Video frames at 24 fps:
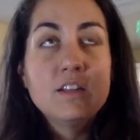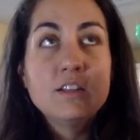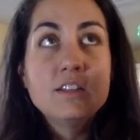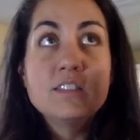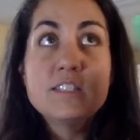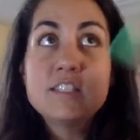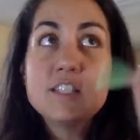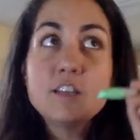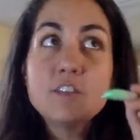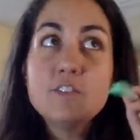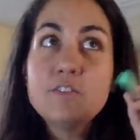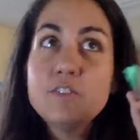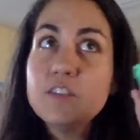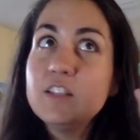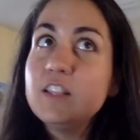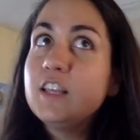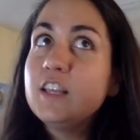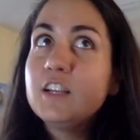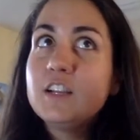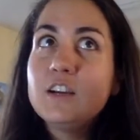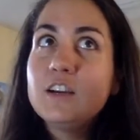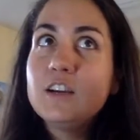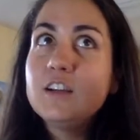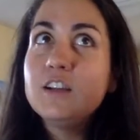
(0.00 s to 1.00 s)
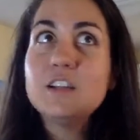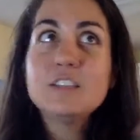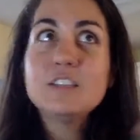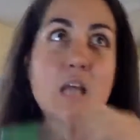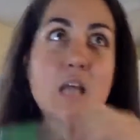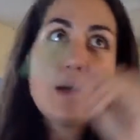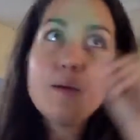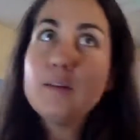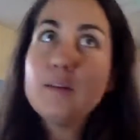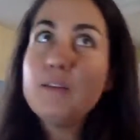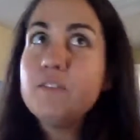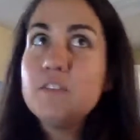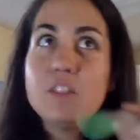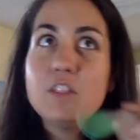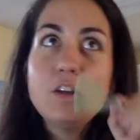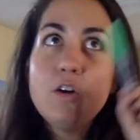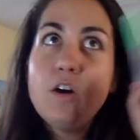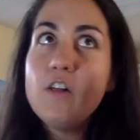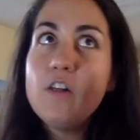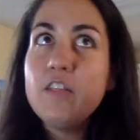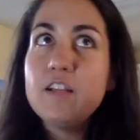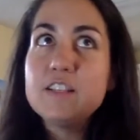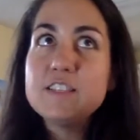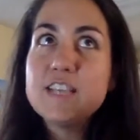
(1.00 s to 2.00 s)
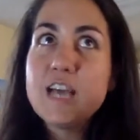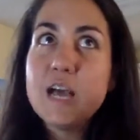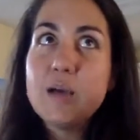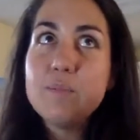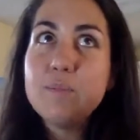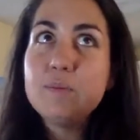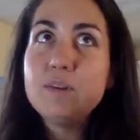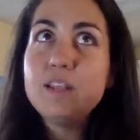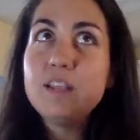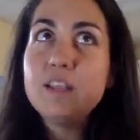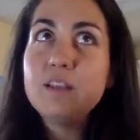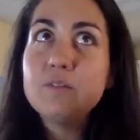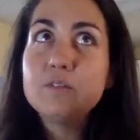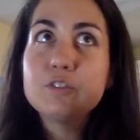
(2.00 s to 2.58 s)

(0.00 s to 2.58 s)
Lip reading: still feeling good on top, even though all that's happening,